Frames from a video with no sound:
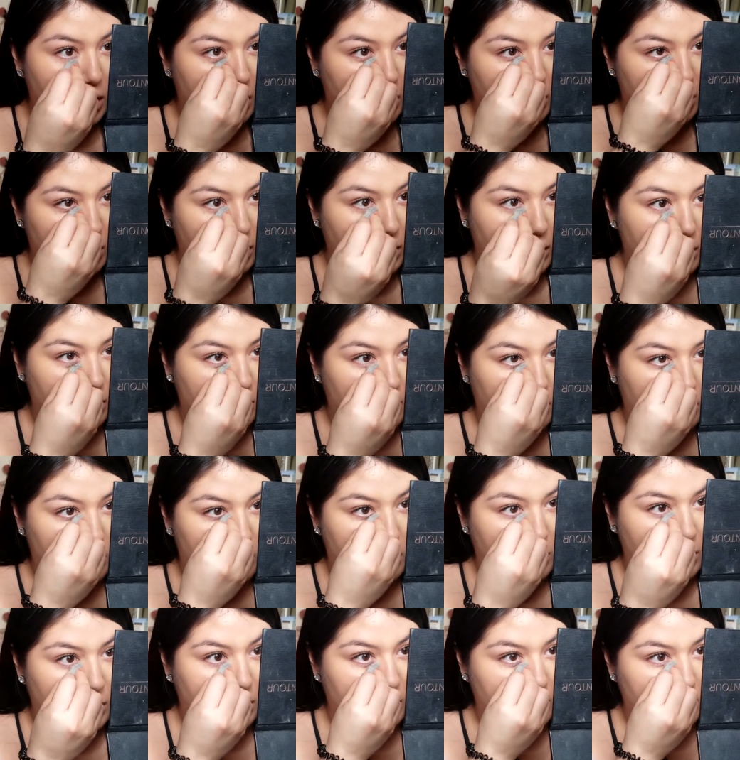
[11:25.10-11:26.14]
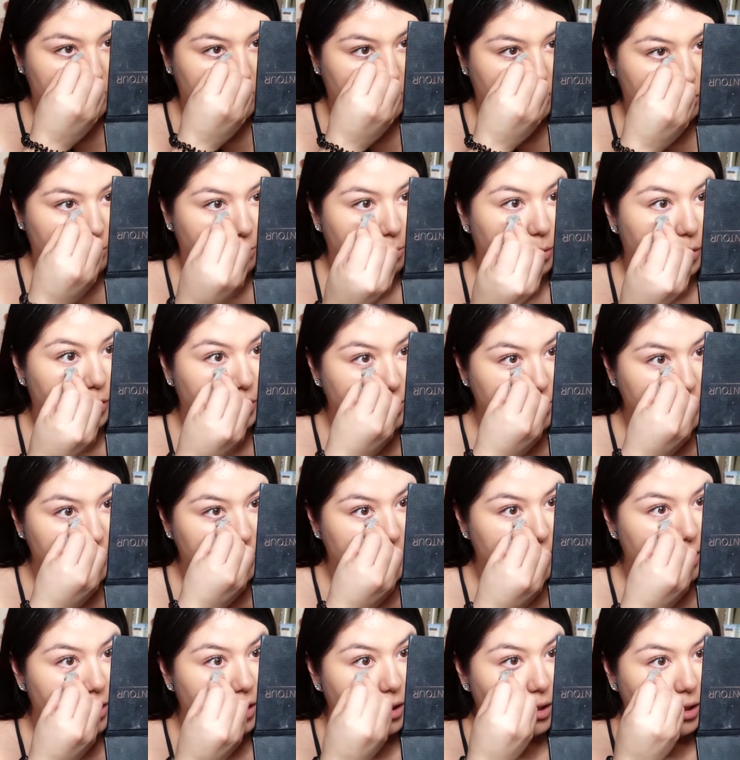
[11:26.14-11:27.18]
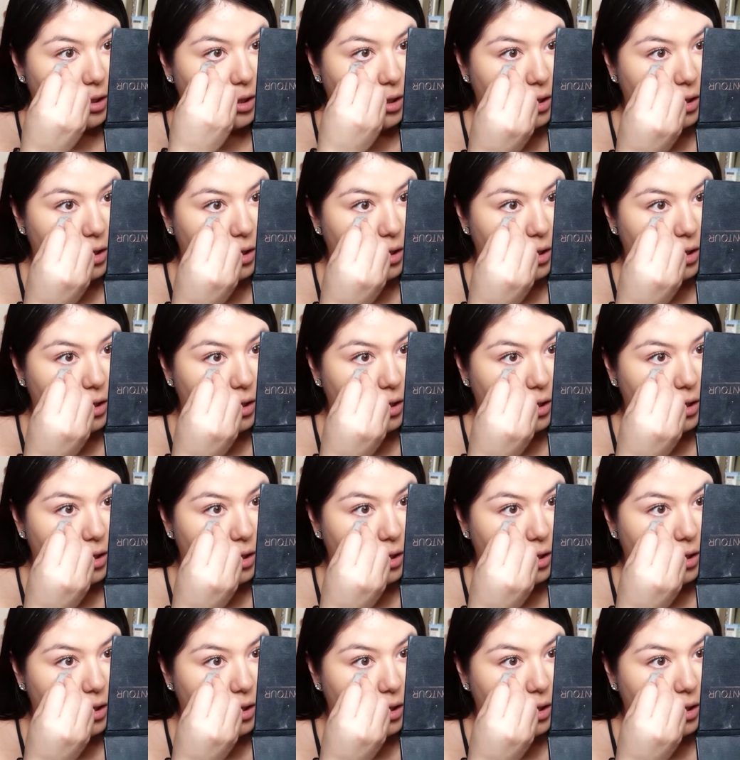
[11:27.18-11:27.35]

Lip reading: the little pointy guy,